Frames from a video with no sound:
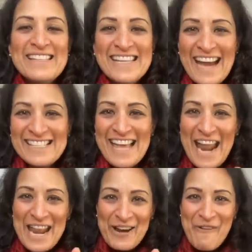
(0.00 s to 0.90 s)
see, I said
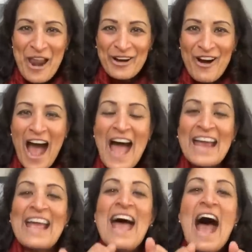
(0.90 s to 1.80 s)
I didn't want to
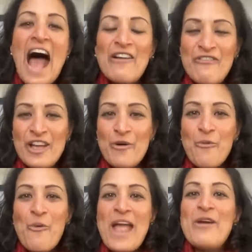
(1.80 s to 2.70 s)
cry. I
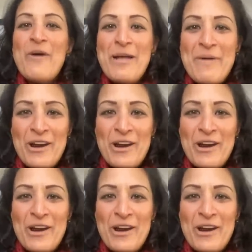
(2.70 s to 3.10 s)
feel way, way